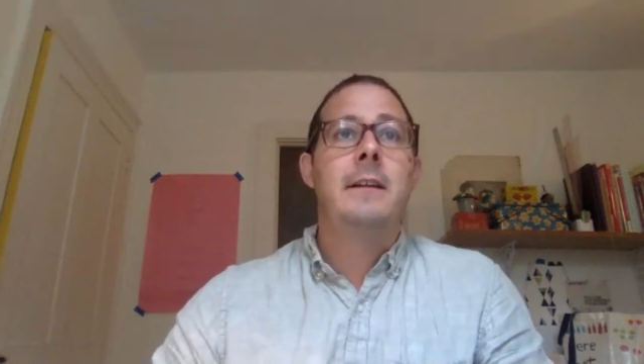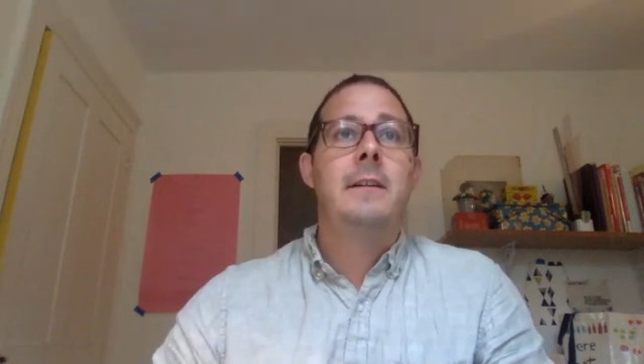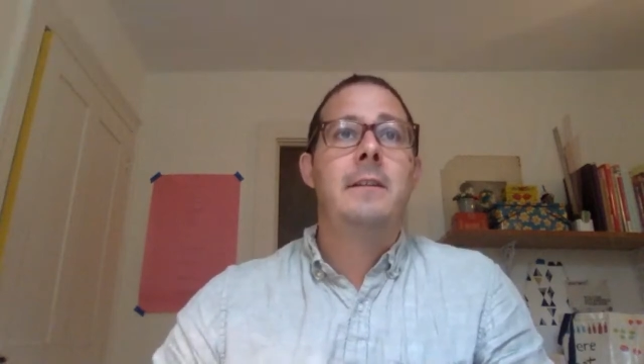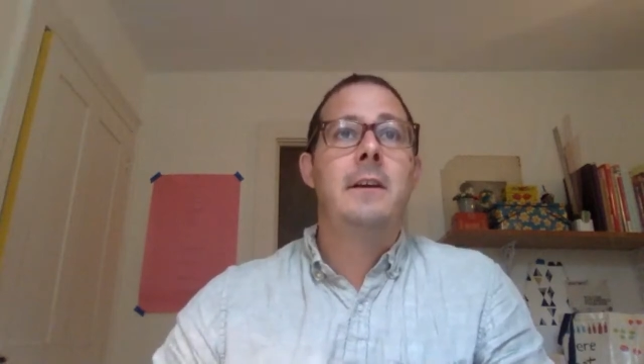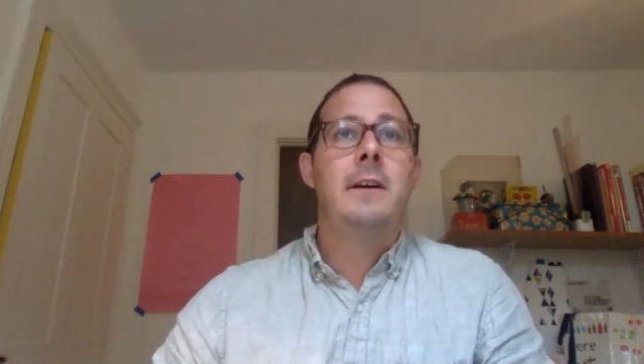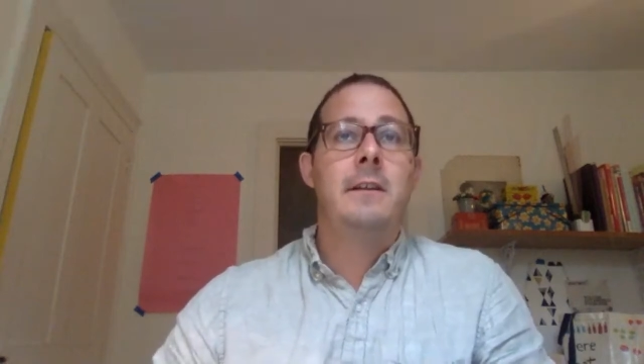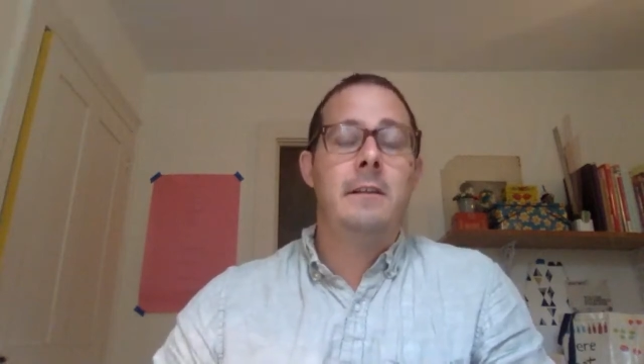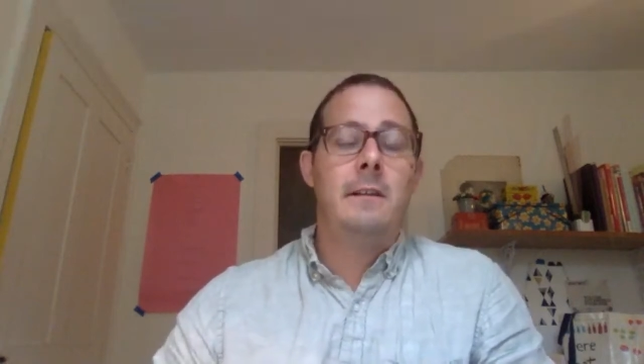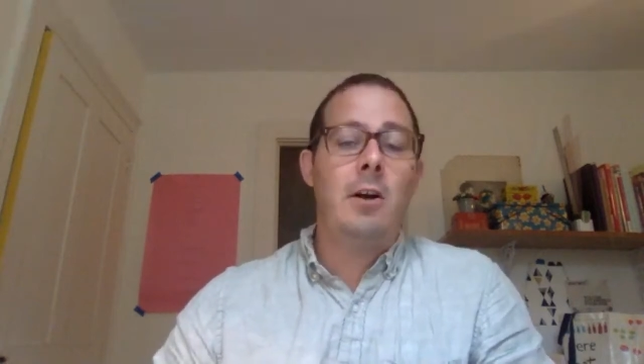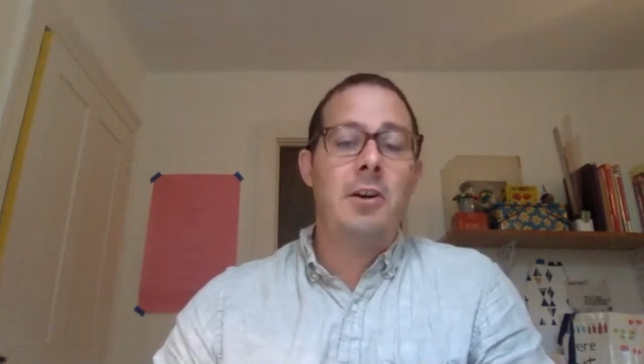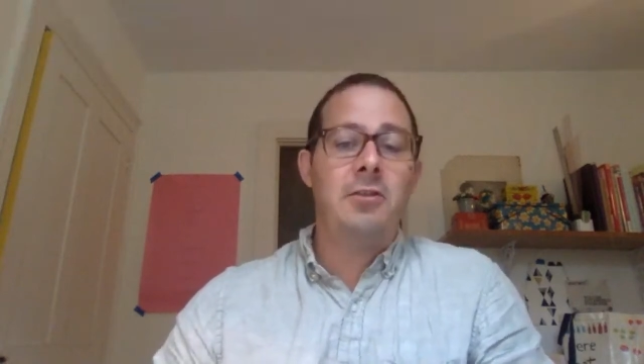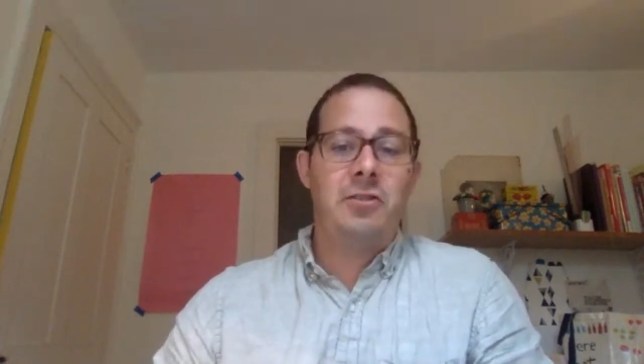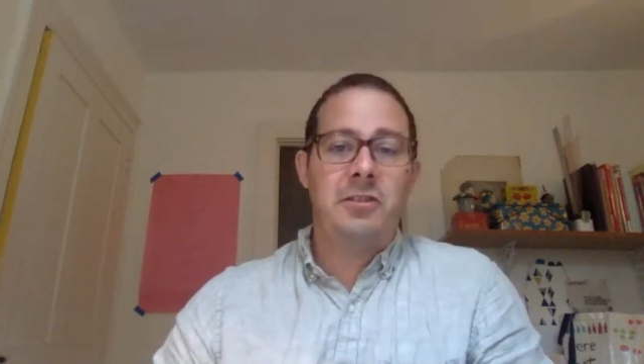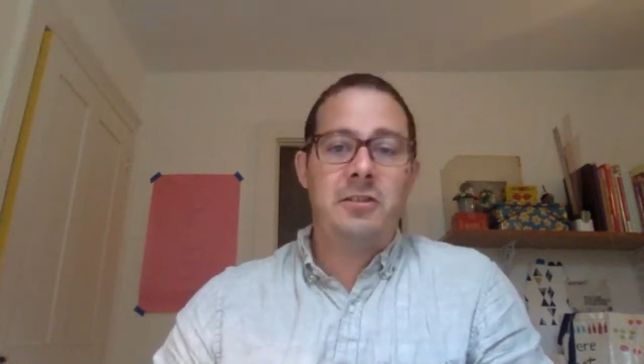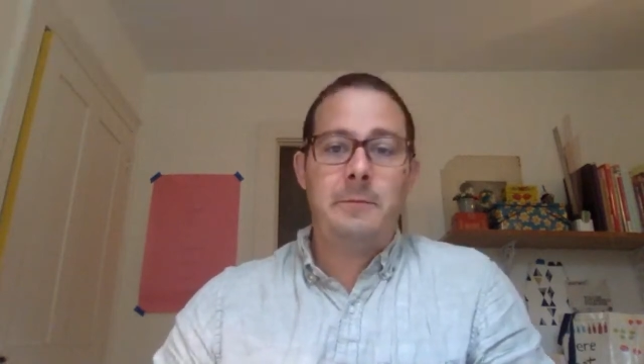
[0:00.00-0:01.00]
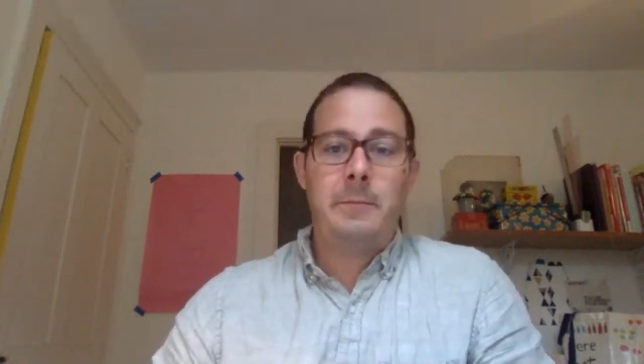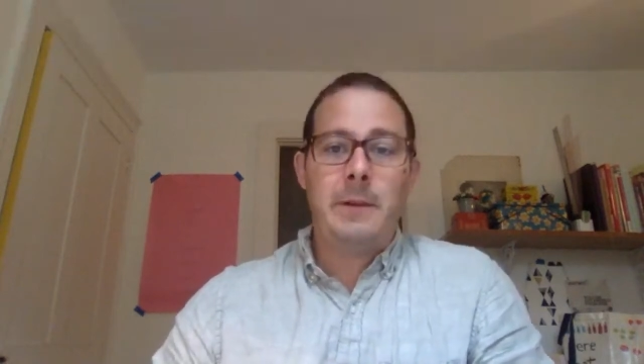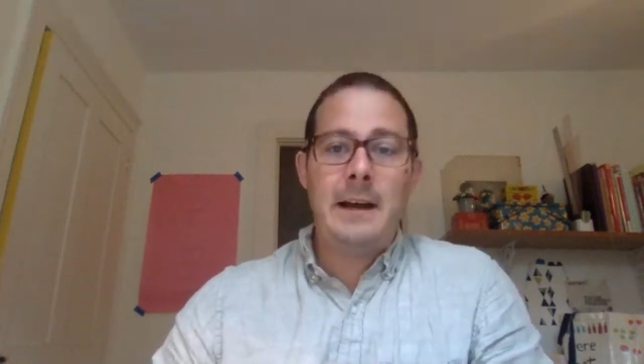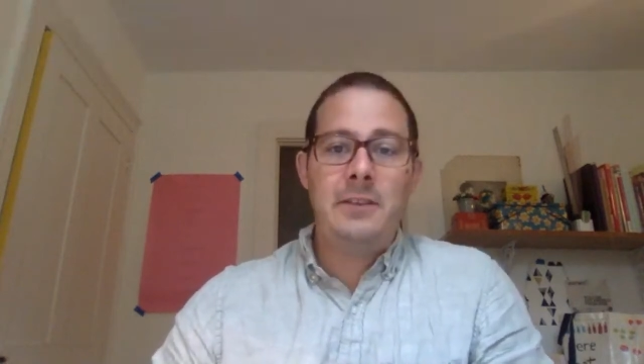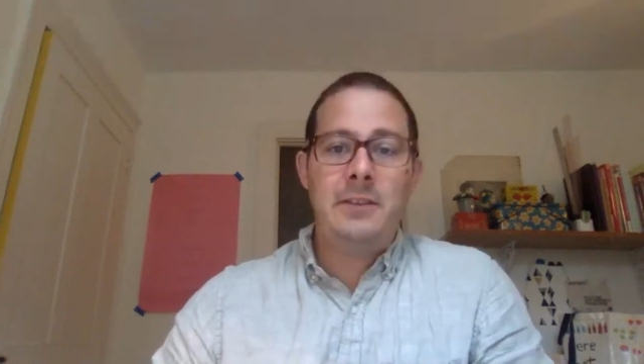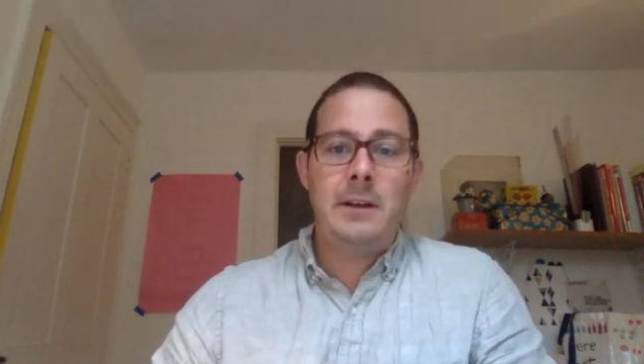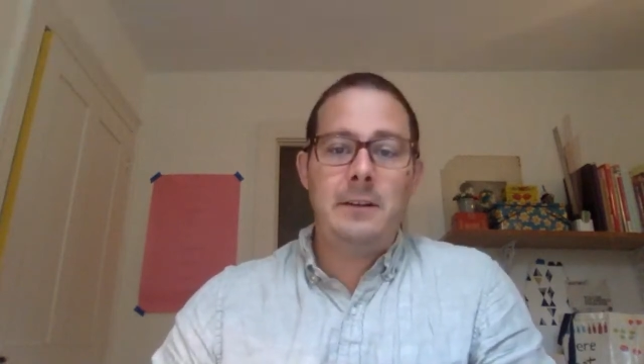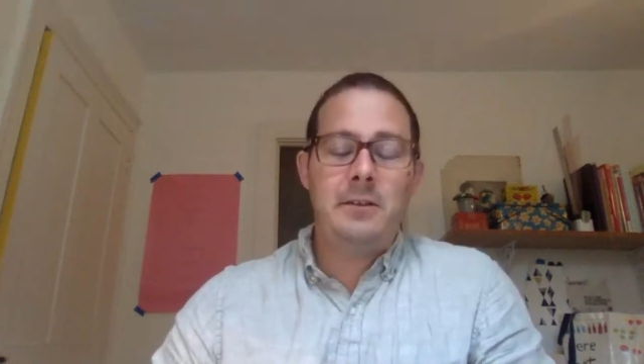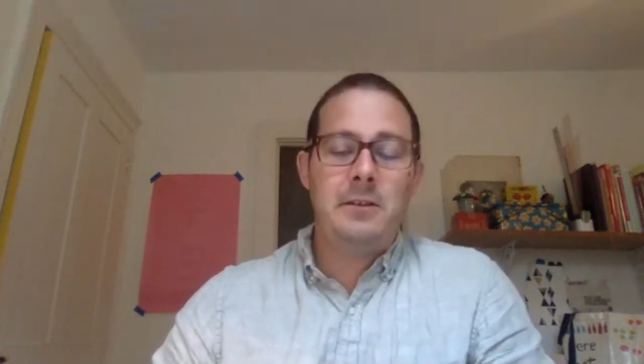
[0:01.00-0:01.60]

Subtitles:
the larger supply chain.